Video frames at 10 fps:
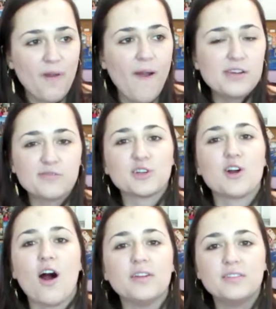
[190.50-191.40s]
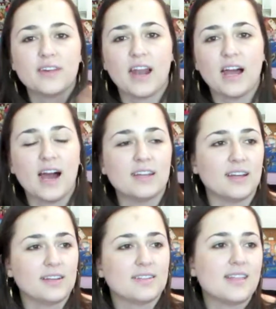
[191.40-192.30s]
I'd forgotten that I had
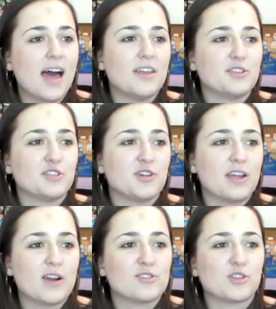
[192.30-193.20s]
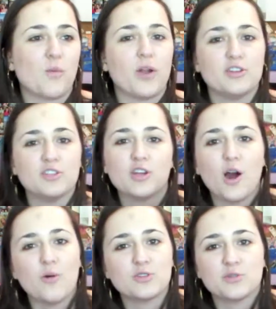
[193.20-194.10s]
like said a certain character wanted to
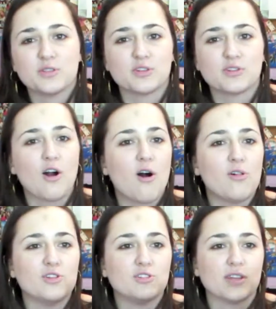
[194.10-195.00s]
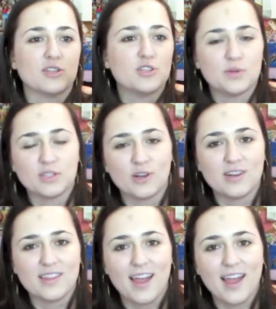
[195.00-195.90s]
go to a certain college or like do a
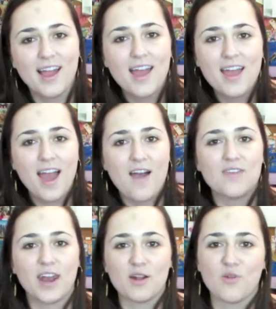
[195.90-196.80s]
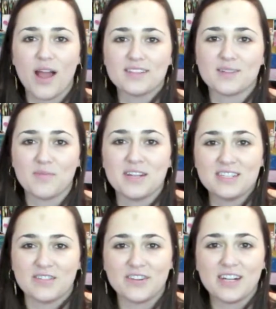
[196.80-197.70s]
certain thing, and then I'd write something
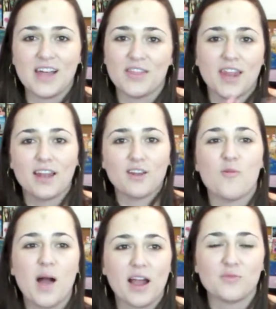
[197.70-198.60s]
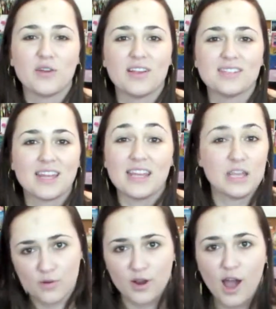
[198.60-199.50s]
different, and then I'd go back and realize that a
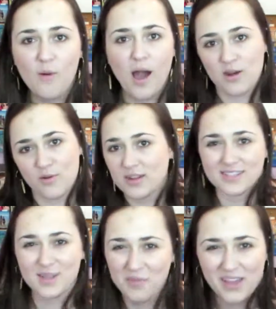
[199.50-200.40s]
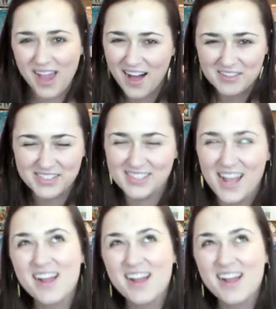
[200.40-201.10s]
year ago I'd written something else.